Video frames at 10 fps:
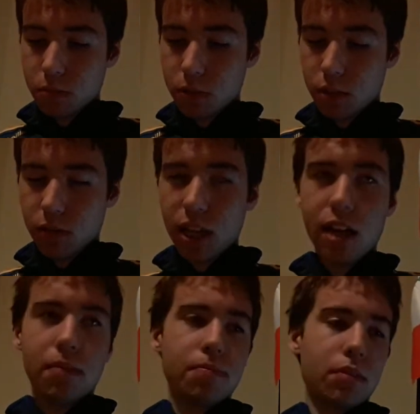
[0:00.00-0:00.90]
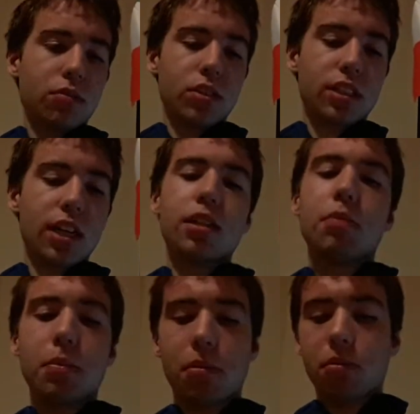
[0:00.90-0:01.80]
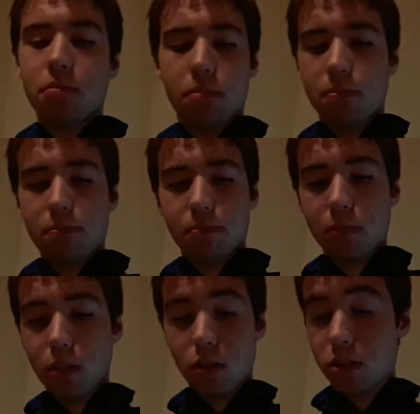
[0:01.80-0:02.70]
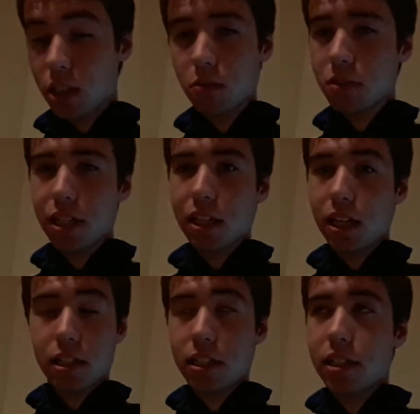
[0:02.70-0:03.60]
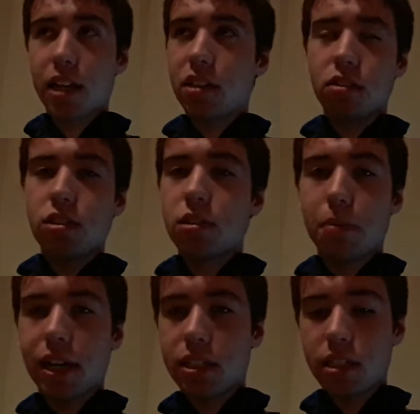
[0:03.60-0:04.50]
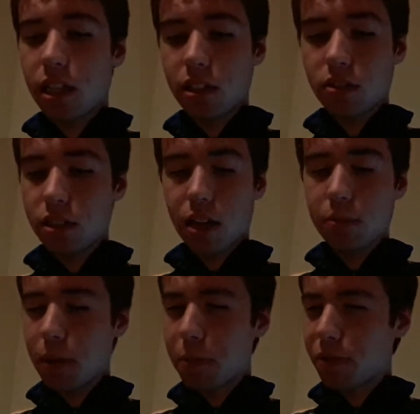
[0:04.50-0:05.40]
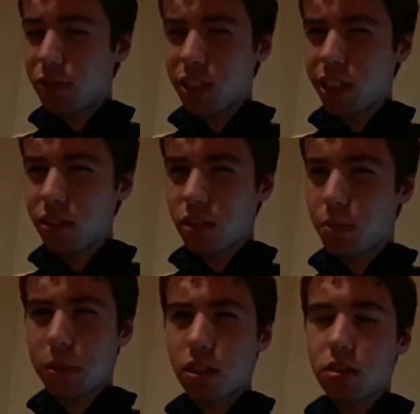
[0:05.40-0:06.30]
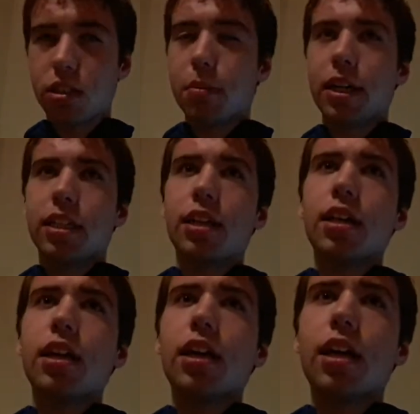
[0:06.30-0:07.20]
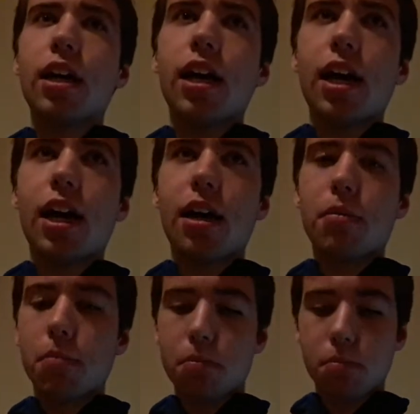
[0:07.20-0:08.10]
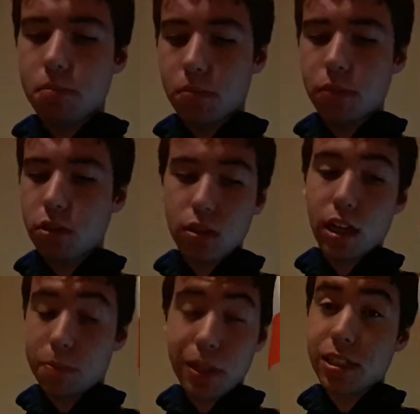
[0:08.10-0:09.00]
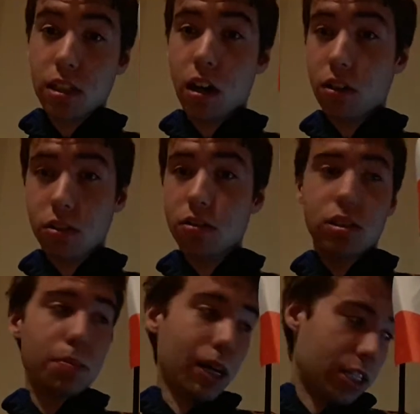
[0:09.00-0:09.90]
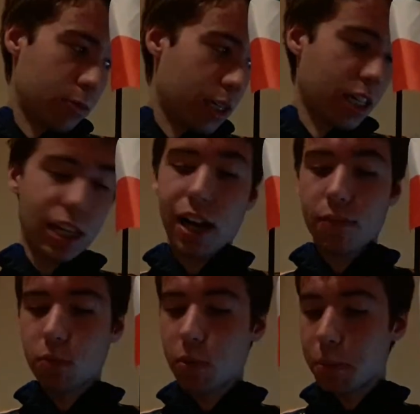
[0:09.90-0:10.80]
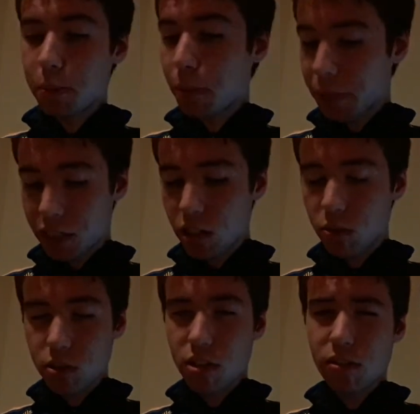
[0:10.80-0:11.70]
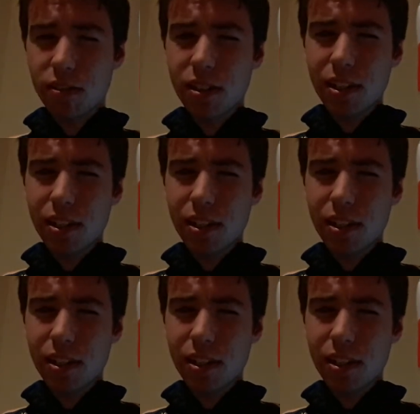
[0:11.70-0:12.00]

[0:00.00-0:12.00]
So yeah, I'll just say to people, because I don't think there's any Ulster banks in any other town. Maybe in Virginia there could be an Ulster bank. So yeah, basically all the Ulster banks waiting in Cavan would be probably closed soon.